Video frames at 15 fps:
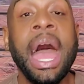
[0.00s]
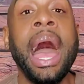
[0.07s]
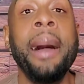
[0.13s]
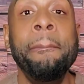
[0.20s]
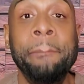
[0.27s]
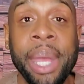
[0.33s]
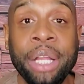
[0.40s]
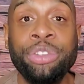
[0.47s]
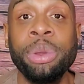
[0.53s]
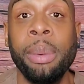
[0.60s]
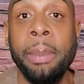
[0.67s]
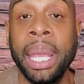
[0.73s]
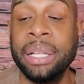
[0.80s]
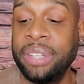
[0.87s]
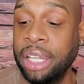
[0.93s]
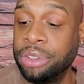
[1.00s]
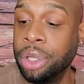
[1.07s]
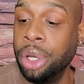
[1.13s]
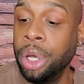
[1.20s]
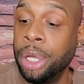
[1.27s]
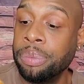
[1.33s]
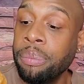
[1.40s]
I bet you will make it taste
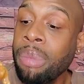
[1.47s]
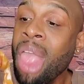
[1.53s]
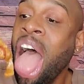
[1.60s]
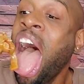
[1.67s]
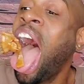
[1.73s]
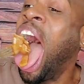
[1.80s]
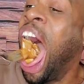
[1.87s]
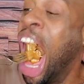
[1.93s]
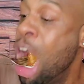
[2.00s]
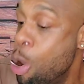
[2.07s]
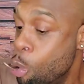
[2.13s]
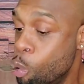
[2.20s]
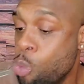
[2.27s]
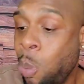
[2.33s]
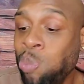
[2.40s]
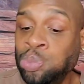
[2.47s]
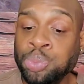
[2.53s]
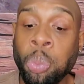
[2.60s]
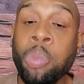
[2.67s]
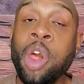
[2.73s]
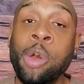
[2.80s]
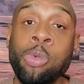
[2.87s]
good.
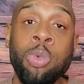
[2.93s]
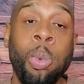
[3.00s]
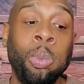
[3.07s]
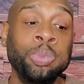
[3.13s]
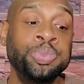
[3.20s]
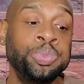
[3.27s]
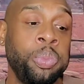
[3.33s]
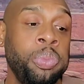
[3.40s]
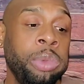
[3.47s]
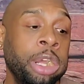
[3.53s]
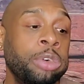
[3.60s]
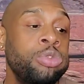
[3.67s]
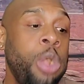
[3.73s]
Mm-hmm.